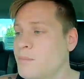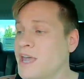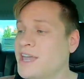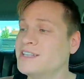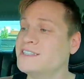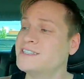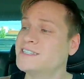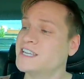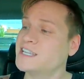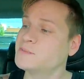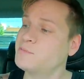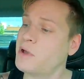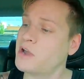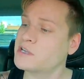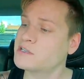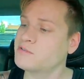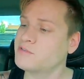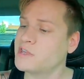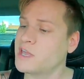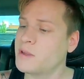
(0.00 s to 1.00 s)
Paid six
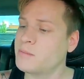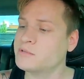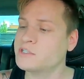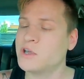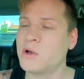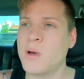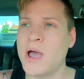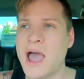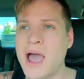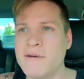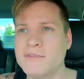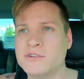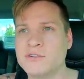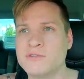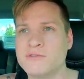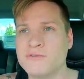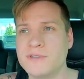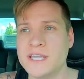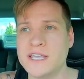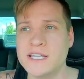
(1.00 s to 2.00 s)
bucks for them, so after
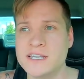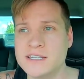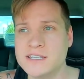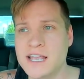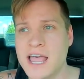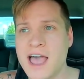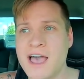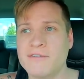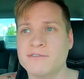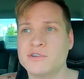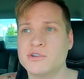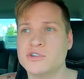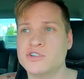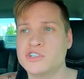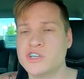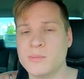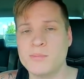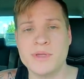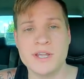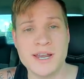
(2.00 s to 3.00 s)
fees, after
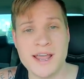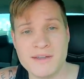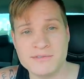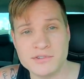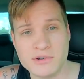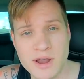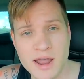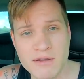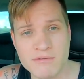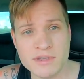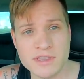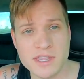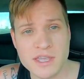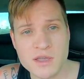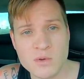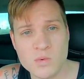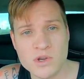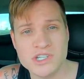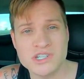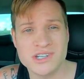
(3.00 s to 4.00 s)
shipping, after
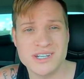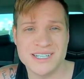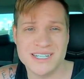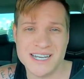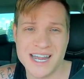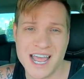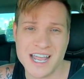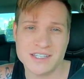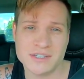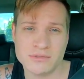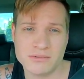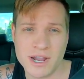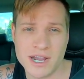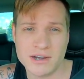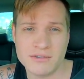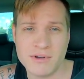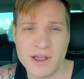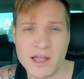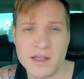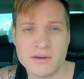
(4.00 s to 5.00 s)
everything, we should net right
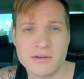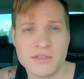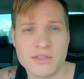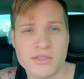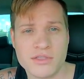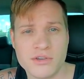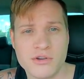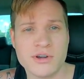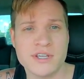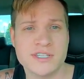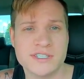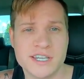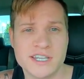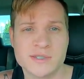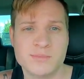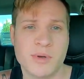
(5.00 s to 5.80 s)
around 36